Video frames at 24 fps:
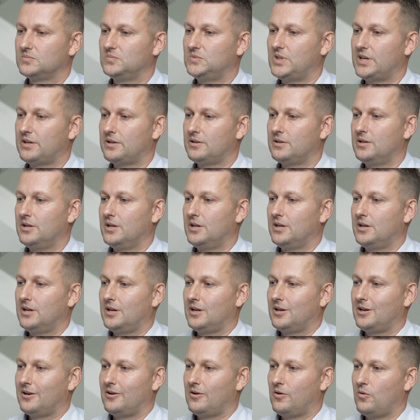Yeah.
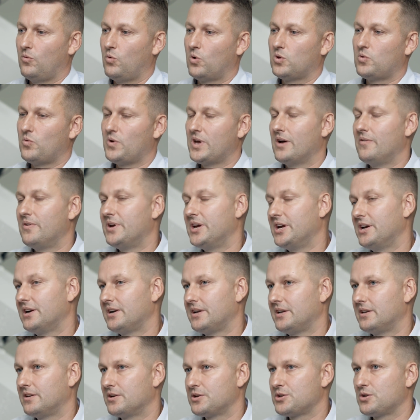What we have here
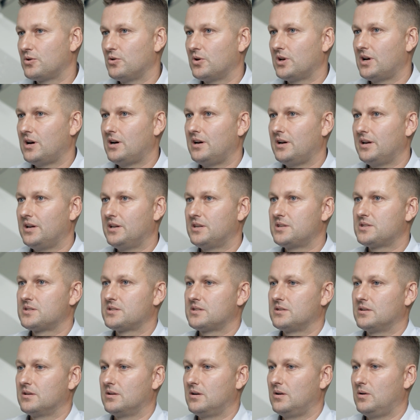in the ŠKODA,
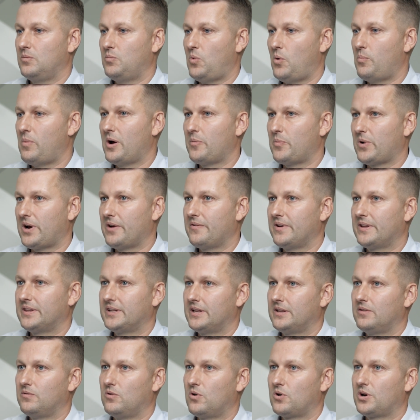it's mobile private
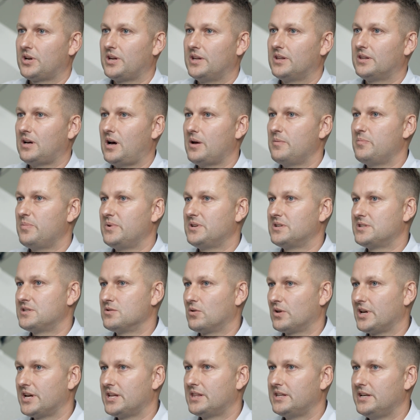network in type
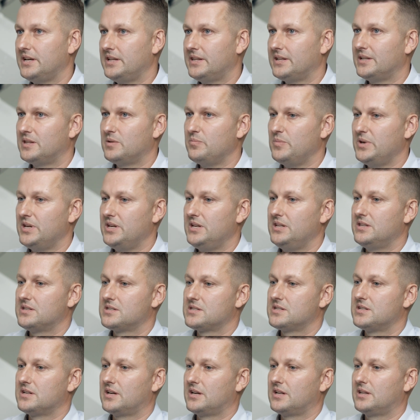isolated. It
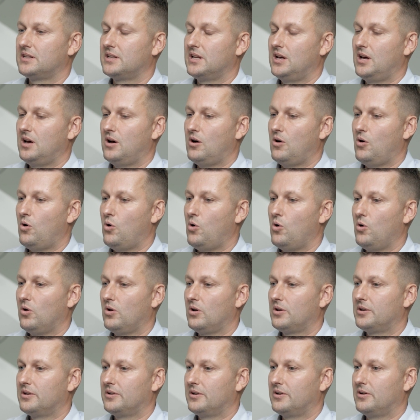means that
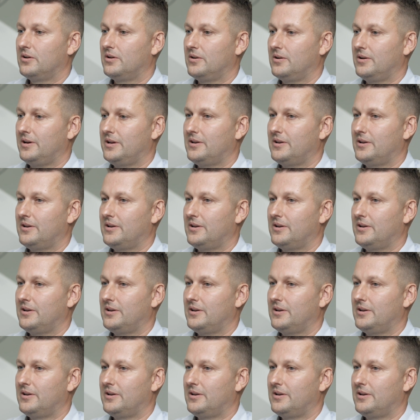all the